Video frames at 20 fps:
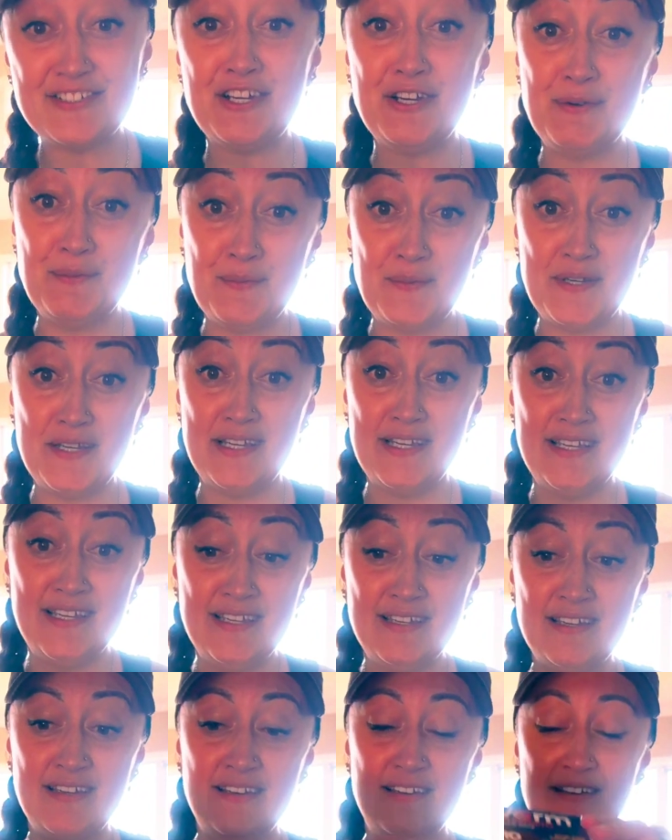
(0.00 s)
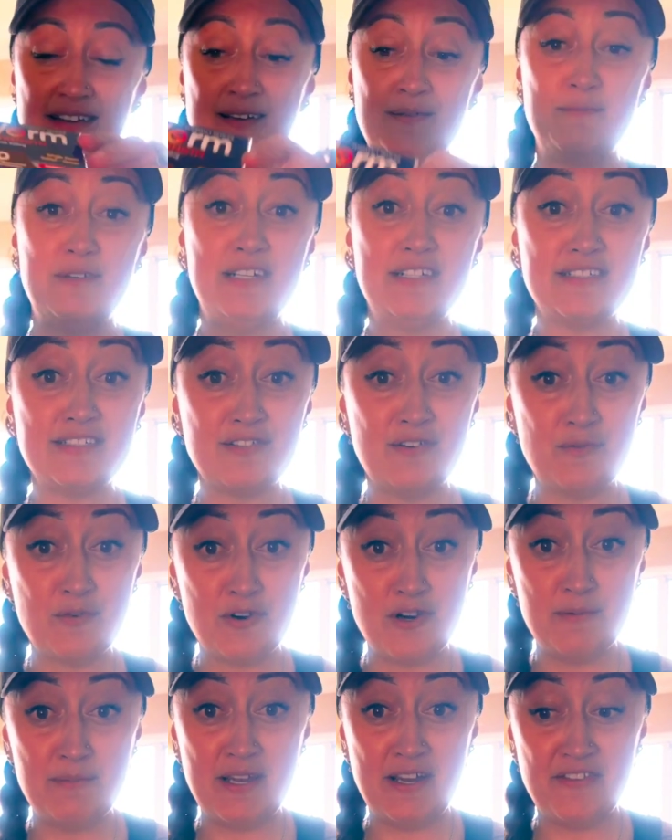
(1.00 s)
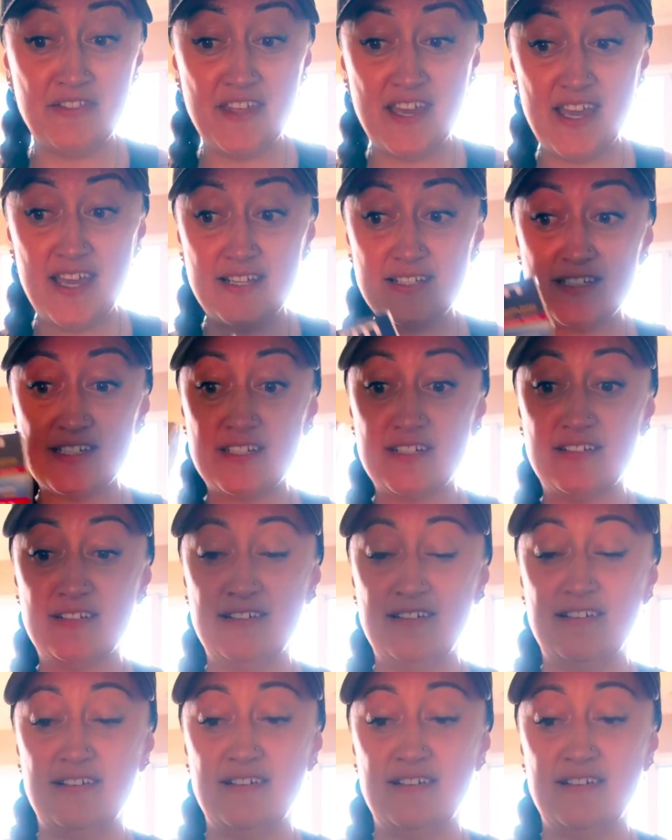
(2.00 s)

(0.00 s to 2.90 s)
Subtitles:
don't we? But let's not worry about that.